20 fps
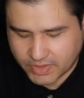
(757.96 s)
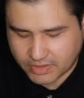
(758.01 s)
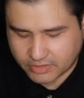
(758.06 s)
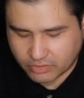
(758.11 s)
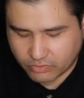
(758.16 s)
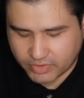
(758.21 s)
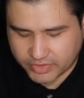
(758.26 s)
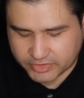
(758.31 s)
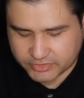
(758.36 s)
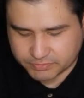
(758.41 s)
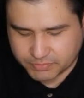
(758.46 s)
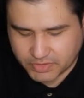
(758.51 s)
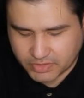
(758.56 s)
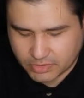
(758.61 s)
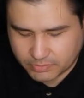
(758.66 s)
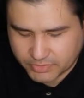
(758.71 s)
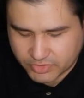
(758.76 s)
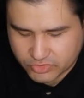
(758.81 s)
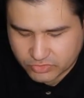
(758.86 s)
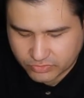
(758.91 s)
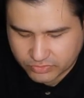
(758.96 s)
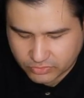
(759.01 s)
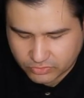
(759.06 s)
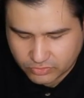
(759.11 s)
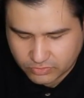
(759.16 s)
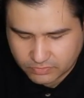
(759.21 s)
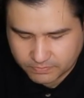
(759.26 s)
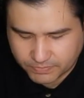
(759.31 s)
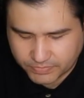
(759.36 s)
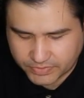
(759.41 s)
A regular speed, let me show it to
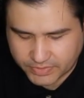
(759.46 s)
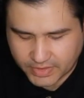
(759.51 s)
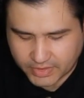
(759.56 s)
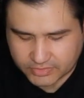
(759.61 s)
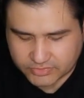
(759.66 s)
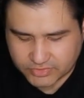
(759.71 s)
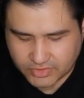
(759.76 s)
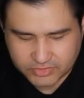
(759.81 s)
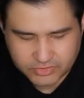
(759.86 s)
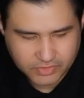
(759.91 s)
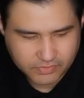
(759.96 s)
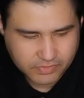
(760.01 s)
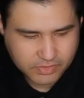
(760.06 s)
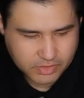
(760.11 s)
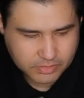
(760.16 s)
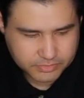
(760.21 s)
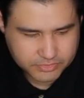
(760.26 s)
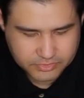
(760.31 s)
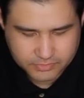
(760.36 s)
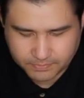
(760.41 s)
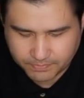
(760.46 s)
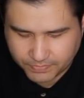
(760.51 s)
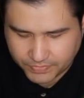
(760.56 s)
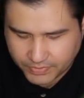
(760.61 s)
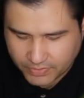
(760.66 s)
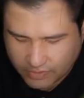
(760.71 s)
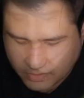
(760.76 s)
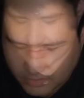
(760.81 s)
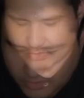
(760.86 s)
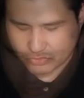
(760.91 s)
you, the 6 of clubs.
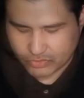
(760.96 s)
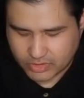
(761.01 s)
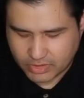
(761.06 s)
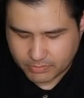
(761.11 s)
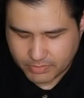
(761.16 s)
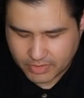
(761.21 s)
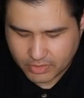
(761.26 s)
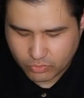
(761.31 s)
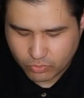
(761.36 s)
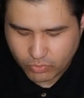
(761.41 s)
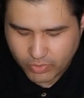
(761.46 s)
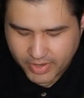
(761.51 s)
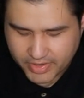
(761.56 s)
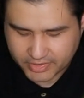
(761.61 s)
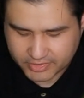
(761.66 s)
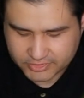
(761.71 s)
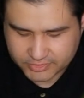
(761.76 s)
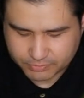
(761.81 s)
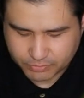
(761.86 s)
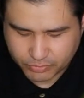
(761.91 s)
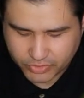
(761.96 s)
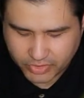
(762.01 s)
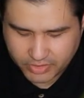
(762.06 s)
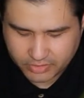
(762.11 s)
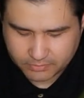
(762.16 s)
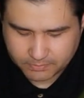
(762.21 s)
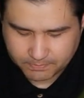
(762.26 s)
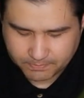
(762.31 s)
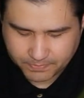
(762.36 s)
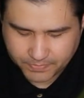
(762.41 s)
Try to keep a wider spread.
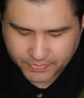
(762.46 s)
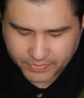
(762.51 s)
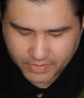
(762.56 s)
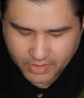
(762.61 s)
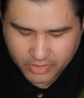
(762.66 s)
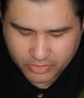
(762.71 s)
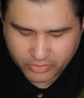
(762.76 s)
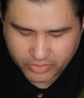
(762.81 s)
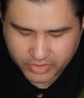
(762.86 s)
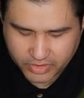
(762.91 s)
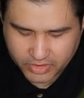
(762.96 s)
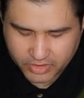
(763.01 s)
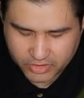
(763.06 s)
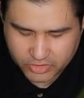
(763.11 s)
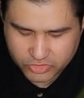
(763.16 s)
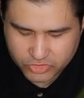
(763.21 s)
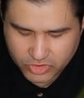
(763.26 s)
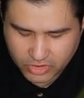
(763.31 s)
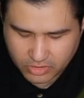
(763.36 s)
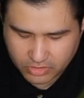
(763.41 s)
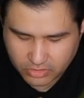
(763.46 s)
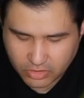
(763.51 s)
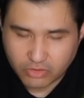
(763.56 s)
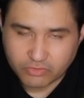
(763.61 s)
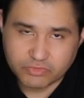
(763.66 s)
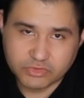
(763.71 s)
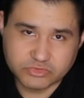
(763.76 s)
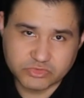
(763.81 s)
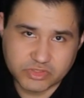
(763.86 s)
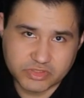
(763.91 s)
I already in-jog.
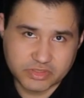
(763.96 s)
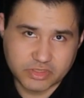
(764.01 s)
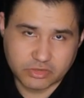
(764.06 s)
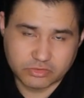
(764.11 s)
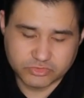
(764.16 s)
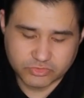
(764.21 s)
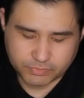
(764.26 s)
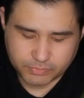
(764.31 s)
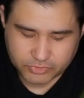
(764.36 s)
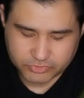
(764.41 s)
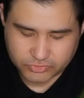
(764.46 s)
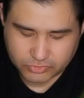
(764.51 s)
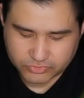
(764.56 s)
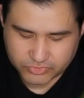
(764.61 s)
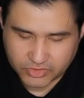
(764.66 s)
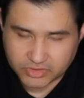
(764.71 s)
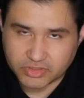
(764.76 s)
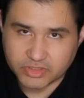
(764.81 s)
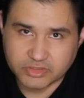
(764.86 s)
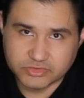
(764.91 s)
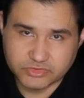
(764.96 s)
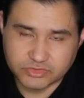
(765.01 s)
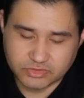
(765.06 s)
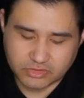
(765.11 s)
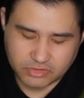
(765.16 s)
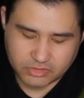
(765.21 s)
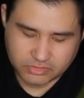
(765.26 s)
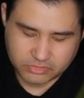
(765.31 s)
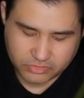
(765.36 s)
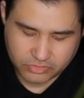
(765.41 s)
Obviously, they're not supposed to see this
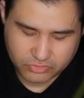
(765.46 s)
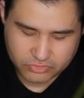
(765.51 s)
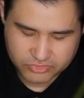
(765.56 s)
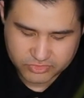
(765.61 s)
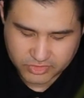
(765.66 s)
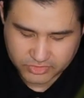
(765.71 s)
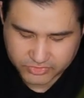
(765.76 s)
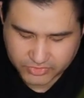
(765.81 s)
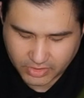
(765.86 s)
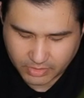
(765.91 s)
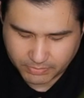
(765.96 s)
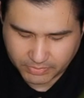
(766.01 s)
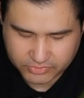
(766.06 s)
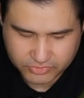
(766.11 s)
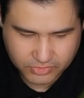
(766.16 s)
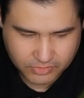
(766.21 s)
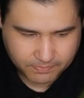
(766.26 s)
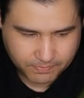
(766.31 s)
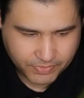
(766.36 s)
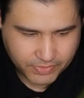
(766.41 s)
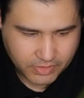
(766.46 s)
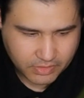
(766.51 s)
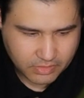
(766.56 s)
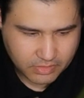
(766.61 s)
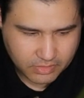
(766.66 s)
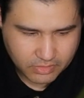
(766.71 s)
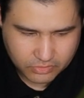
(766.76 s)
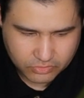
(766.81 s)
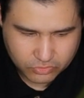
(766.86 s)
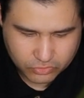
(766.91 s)
huge discrepancy.
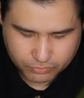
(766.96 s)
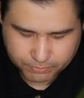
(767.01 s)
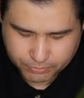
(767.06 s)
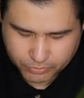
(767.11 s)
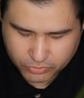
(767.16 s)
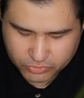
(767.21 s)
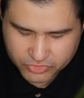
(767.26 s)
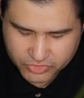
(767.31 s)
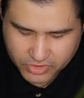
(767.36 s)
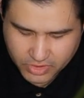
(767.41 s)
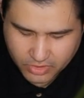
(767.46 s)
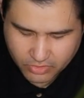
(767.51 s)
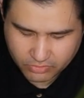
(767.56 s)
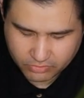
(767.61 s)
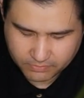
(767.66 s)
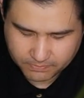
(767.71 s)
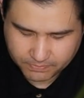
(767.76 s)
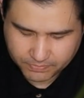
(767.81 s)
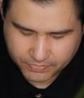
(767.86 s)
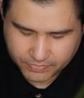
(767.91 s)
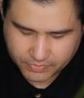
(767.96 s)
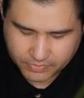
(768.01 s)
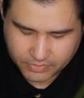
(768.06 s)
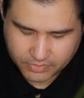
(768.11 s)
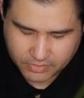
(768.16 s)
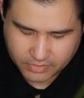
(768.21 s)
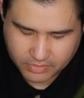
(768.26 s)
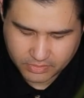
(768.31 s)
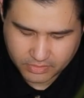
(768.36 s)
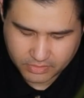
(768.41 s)
You push down,
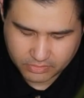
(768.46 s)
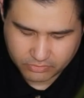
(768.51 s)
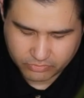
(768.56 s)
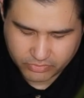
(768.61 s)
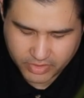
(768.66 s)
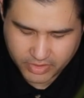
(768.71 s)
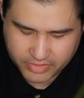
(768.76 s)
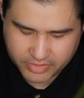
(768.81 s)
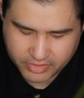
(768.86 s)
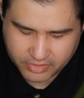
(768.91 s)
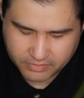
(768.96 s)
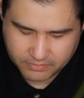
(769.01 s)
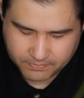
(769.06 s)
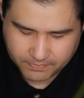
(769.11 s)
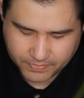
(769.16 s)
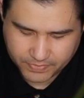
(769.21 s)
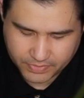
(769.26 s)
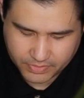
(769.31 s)
and right there,